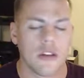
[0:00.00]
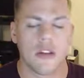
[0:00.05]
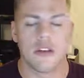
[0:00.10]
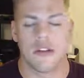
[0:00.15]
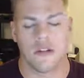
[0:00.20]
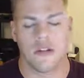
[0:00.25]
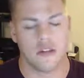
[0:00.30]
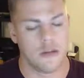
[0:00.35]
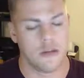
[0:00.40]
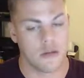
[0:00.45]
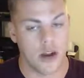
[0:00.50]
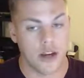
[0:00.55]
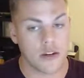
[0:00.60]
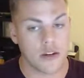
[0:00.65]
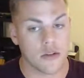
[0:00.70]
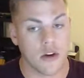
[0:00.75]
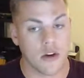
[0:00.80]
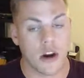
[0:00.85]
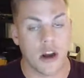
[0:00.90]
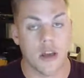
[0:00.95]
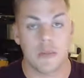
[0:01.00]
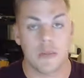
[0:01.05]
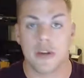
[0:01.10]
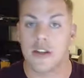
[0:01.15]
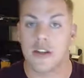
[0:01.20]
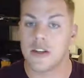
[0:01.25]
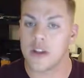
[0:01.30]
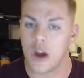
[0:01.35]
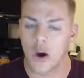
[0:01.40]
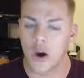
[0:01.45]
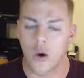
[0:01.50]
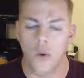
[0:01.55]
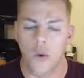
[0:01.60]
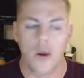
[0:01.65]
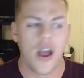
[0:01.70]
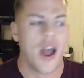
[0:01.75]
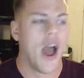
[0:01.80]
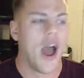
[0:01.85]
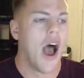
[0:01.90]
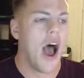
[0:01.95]
You might try, but don't.
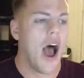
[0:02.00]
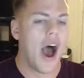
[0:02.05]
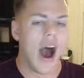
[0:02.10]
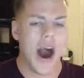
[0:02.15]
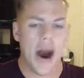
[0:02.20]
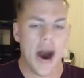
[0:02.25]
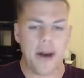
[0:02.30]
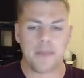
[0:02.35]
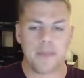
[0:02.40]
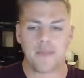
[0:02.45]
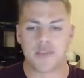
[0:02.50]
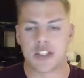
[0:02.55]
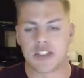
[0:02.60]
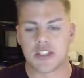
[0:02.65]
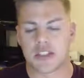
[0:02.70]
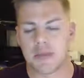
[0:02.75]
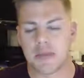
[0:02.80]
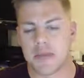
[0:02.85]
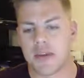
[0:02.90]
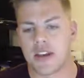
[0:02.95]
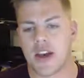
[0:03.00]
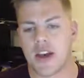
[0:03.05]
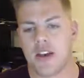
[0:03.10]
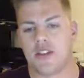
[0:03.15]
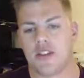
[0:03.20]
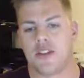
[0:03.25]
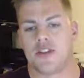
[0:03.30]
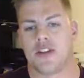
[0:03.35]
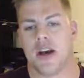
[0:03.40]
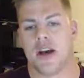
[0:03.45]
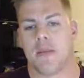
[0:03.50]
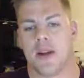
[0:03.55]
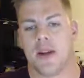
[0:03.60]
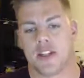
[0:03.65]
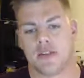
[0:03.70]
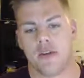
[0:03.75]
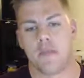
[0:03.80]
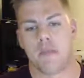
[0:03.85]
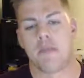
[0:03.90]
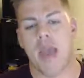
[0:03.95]
Simply because there's not much of
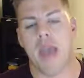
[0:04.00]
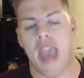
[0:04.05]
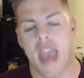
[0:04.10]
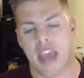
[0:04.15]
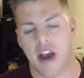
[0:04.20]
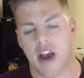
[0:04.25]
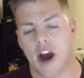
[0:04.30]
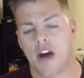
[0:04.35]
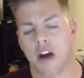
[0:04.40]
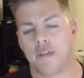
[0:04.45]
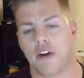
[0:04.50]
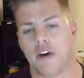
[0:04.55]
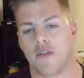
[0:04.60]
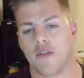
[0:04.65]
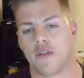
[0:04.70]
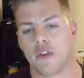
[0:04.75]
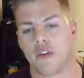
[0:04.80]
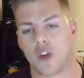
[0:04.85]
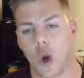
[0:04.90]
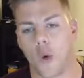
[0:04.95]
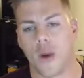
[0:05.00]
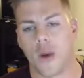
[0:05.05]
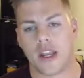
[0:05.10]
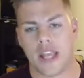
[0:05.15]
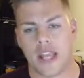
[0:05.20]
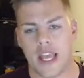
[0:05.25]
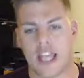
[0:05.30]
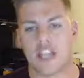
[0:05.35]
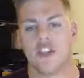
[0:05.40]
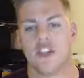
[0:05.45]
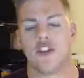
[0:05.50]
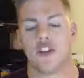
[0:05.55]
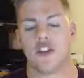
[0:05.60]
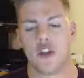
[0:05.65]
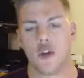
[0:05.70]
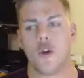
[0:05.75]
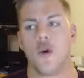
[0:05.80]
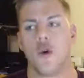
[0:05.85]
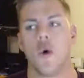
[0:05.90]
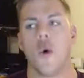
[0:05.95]
a payoff of going
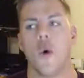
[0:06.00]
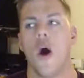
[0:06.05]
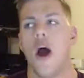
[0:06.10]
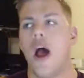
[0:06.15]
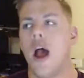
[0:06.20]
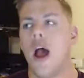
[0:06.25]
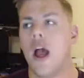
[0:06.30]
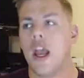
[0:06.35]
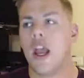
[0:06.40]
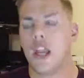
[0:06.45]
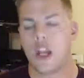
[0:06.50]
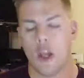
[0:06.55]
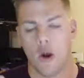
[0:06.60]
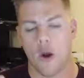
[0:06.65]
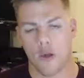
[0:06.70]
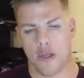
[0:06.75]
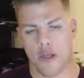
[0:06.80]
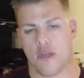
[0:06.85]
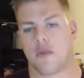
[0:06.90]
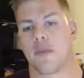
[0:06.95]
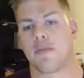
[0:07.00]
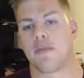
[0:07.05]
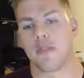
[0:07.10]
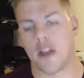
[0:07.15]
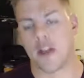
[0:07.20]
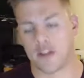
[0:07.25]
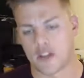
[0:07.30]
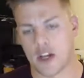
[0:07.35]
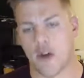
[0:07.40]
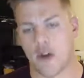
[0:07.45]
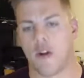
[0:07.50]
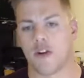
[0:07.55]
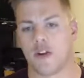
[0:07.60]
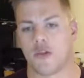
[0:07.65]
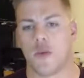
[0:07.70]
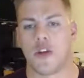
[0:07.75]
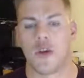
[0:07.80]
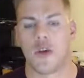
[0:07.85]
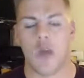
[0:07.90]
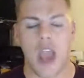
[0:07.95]
into, 3+ colors
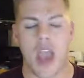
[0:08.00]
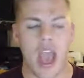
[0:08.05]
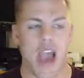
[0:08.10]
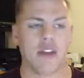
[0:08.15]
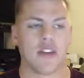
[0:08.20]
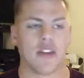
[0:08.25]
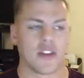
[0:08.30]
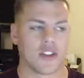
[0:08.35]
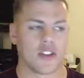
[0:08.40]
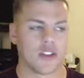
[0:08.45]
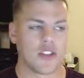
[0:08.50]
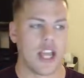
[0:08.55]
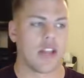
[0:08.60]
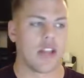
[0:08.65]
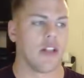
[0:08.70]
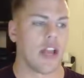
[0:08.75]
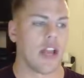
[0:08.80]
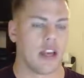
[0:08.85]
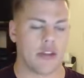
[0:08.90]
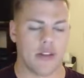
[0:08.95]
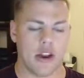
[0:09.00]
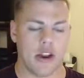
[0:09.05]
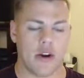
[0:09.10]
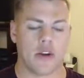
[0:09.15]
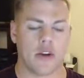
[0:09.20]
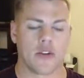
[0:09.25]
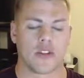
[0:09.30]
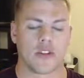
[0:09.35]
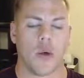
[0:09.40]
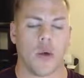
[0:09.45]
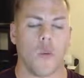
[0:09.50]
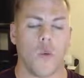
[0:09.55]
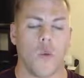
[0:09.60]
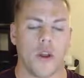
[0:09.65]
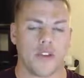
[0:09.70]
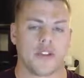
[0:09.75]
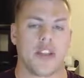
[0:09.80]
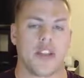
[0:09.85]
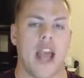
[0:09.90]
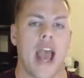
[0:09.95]
when you have a set like Theros that
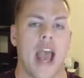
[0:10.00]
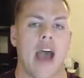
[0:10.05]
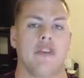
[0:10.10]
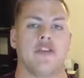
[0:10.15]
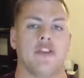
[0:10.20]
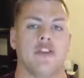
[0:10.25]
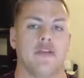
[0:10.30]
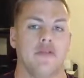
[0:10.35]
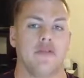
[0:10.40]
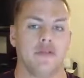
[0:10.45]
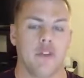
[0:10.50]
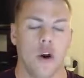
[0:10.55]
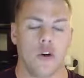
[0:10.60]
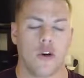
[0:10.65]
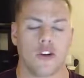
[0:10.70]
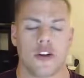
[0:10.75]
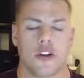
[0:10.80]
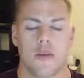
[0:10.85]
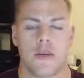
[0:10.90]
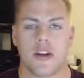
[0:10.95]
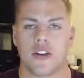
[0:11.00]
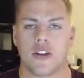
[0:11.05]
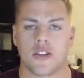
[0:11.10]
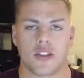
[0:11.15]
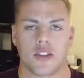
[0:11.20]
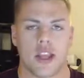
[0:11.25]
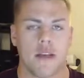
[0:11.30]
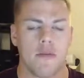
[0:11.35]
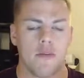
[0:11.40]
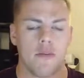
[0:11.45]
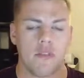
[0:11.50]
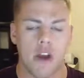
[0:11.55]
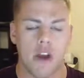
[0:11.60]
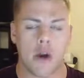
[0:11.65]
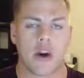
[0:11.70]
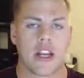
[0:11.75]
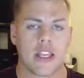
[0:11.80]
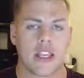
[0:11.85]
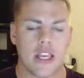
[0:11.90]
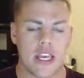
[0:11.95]
wants to have devotion be just a
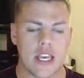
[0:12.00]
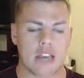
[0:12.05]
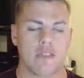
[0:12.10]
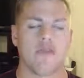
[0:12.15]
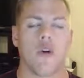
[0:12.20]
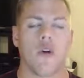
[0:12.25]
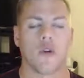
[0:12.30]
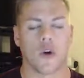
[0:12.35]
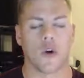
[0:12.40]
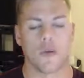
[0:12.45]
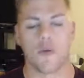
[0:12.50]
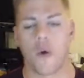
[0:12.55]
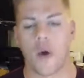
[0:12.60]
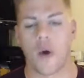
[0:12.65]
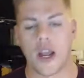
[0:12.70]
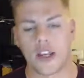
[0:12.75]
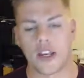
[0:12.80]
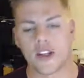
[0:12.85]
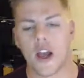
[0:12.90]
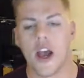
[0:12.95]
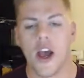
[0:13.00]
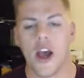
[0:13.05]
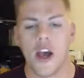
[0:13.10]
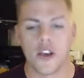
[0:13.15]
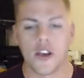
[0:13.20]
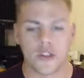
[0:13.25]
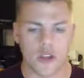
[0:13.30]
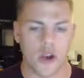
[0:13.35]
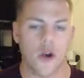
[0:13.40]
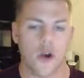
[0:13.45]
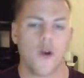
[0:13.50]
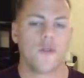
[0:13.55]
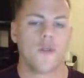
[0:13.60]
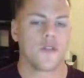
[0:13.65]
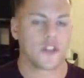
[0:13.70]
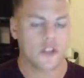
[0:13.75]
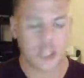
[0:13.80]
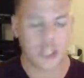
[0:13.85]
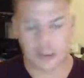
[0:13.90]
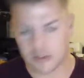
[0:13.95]
very key focal point. So
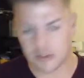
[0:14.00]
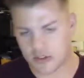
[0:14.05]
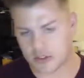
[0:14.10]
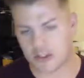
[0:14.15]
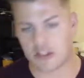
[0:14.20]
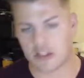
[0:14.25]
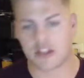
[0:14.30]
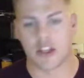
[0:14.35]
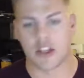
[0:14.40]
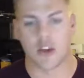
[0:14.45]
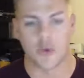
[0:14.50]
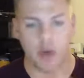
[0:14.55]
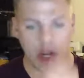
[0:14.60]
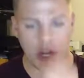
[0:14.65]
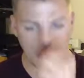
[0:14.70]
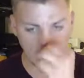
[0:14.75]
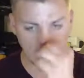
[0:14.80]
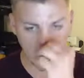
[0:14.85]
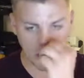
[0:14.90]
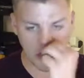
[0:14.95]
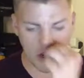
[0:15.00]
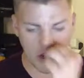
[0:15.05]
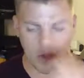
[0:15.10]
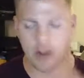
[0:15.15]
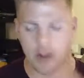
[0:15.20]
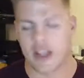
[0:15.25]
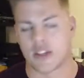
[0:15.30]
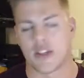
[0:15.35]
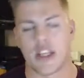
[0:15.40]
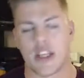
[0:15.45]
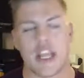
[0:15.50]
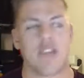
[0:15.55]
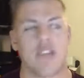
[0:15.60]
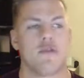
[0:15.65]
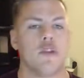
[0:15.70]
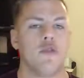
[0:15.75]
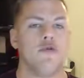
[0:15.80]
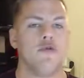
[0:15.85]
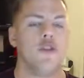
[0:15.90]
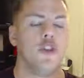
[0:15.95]
just think of this as acceleration. Like I said, if
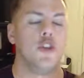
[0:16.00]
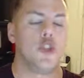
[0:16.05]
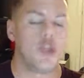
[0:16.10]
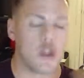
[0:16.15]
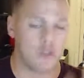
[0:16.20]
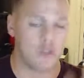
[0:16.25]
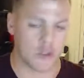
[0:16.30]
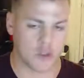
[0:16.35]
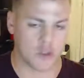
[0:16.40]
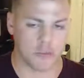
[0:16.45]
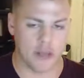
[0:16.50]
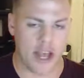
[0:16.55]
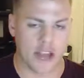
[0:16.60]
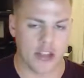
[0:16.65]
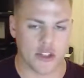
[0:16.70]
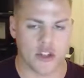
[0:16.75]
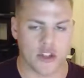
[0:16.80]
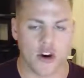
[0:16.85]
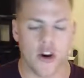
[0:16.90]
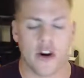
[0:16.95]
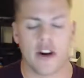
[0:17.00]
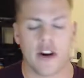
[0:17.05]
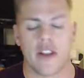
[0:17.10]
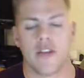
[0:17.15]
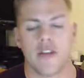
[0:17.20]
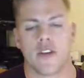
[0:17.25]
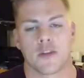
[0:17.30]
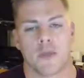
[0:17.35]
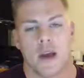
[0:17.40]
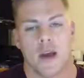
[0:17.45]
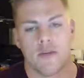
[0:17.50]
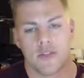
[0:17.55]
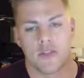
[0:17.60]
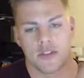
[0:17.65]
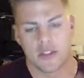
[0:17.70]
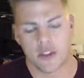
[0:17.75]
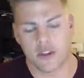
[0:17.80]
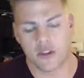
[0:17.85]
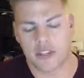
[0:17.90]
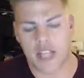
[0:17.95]
you do have a splash card, this might
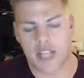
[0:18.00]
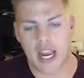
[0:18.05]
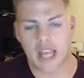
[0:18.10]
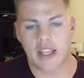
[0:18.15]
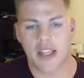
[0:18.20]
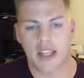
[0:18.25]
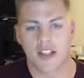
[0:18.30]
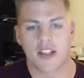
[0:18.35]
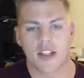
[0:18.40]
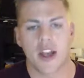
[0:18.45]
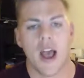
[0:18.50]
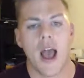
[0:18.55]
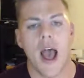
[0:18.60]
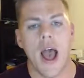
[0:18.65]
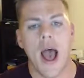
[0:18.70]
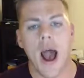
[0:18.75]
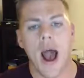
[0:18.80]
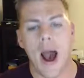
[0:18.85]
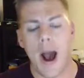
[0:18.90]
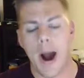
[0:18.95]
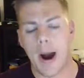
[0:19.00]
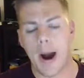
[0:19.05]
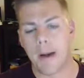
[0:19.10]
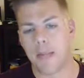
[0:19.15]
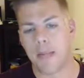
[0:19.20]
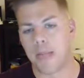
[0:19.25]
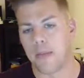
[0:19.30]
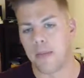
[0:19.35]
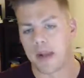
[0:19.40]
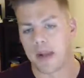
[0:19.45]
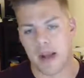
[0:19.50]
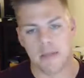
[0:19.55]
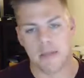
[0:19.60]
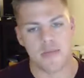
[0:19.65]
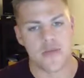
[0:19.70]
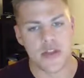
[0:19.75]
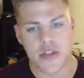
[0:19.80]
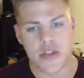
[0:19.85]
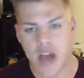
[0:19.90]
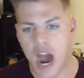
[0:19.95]
facilitate it. But
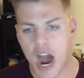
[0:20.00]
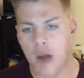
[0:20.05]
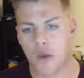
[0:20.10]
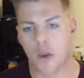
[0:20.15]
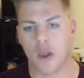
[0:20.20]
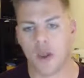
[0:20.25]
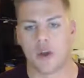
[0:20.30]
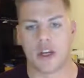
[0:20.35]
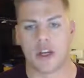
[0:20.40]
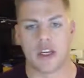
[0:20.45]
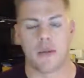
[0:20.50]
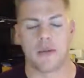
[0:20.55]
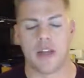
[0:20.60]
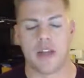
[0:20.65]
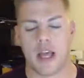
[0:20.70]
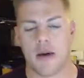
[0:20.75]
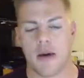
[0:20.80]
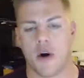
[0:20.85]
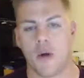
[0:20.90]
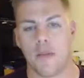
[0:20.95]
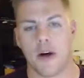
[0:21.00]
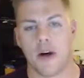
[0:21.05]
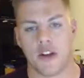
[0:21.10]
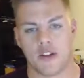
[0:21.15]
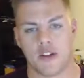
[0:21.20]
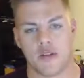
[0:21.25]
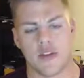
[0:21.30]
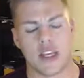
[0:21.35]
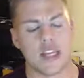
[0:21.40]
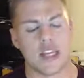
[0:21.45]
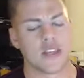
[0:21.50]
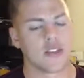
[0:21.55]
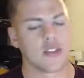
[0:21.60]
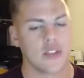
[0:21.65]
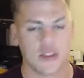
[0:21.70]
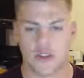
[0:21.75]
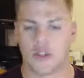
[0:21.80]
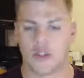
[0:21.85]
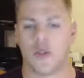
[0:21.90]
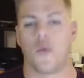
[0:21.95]
I'm not really looking to play a whole bunch of these.
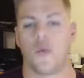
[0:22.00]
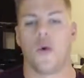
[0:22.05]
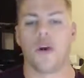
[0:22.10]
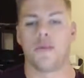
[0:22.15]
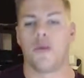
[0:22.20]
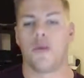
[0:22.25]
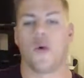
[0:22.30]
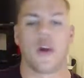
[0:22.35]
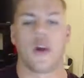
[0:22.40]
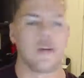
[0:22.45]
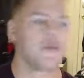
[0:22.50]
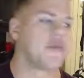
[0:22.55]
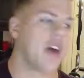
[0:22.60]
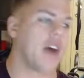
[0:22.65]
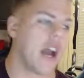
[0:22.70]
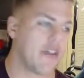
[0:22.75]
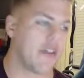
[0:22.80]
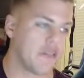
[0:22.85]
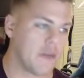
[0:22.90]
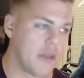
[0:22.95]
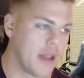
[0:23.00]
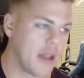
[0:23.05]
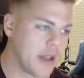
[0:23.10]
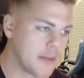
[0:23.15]
This is a 1.5 for me.